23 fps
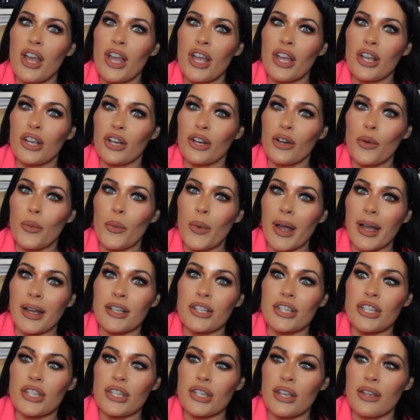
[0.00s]
Girl,
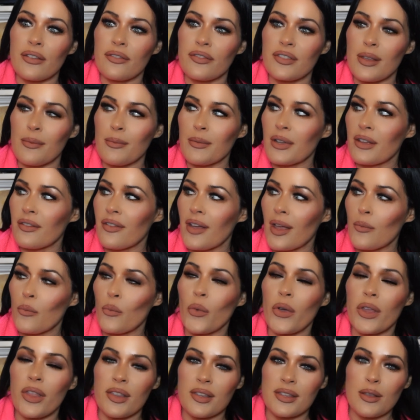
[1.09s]
watch, if somebody if I'm
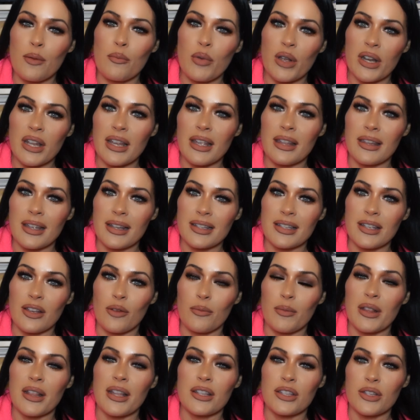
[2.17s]
with somebody and they tell
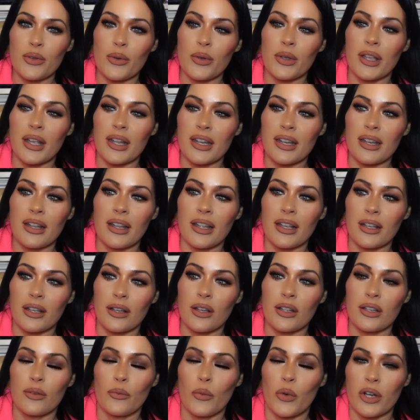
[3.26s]
me let's go get it, like
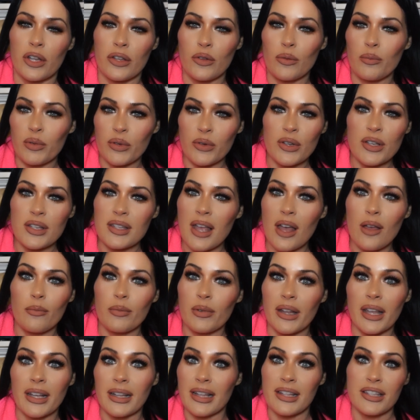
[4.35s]
one of you beauties, I'll
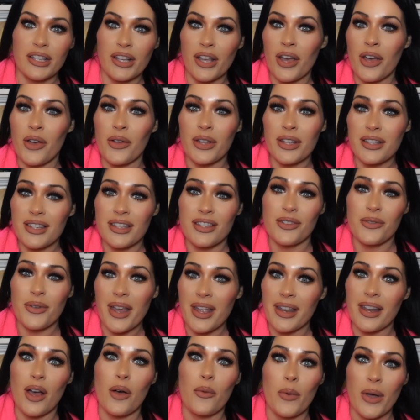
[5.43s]
be like let's go, let's do it,
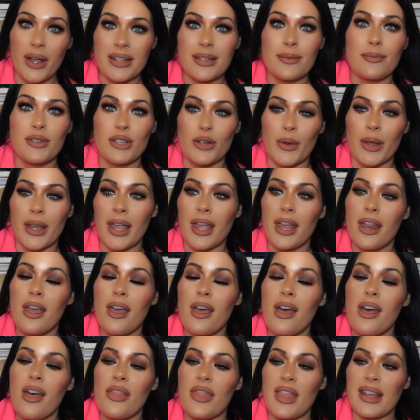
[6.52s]
and I'll wind up doing it.
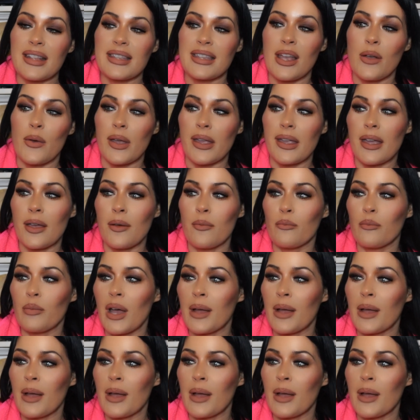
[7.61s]
That's how I am.